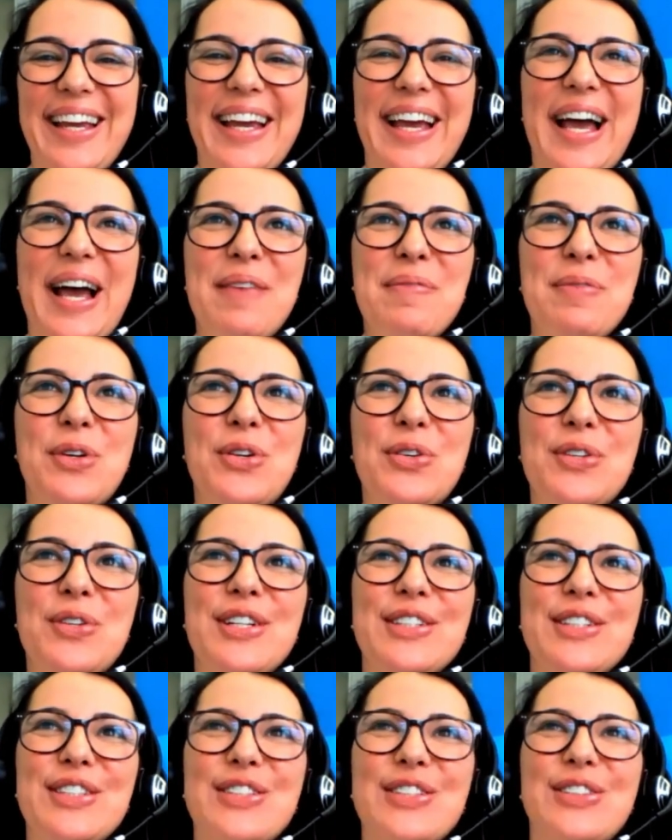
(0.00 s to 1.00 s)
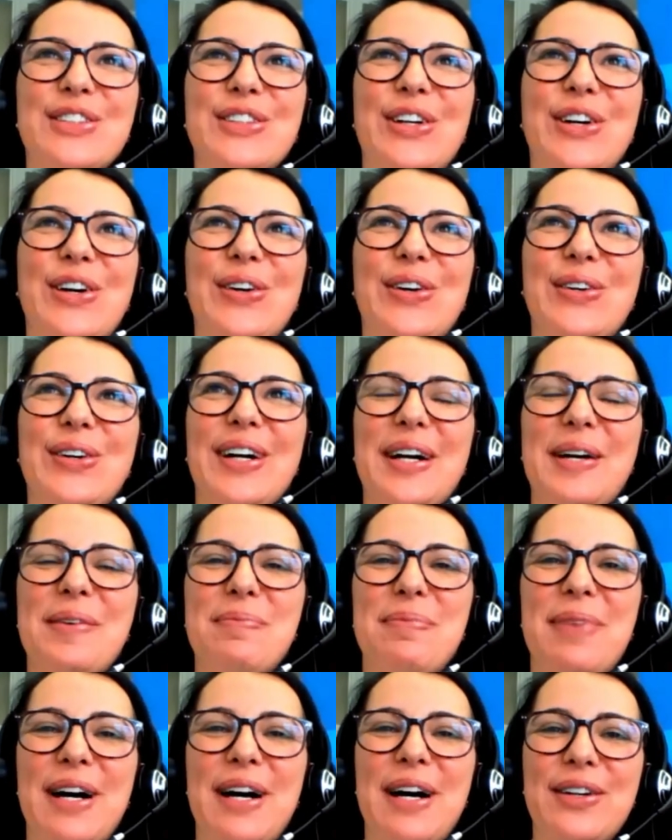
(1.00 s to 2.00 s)
I'm curious to know
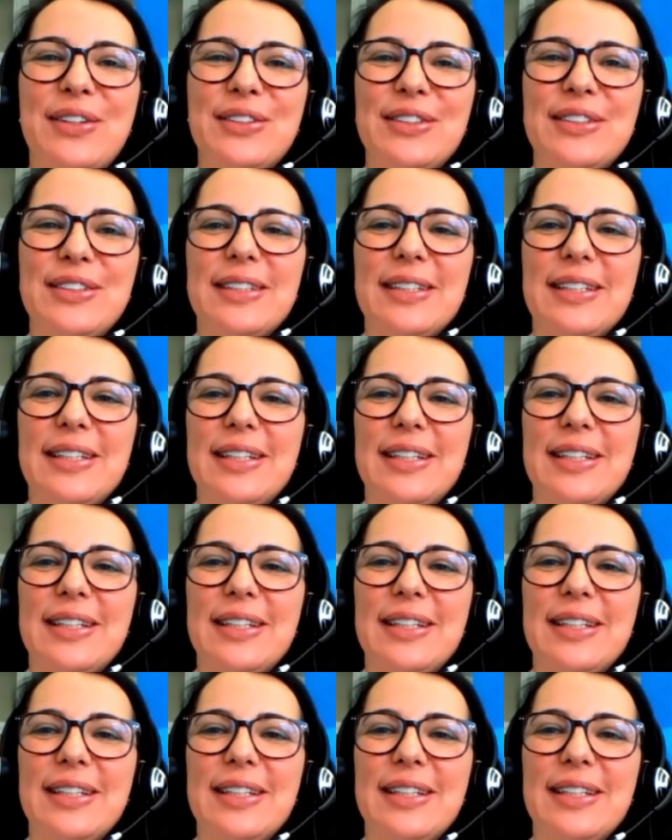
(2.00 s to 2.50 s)
about